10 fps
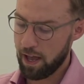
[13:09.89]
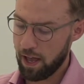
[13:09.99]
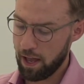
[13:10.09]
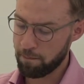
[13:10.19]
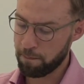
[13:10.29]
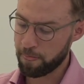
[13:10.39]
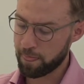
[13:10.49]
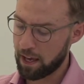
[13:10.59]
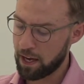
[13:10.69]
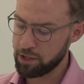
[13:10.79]
And
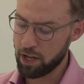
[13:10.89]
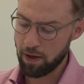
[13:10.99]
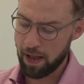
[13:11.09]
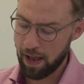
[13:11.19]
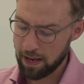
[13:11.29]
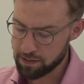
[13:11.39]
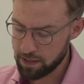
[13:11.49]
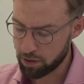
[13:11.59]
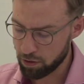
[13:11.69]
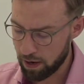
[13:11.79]
as
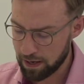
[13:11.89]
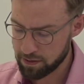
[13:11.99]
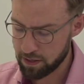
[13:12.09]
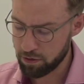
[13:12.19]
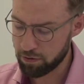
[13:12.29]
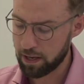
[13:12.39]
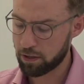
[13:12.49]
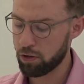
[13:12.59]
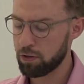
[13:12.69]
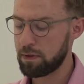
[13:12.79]
the UK
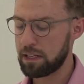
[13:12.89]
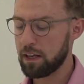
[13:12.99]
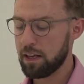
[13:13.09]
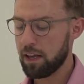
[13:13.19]
economy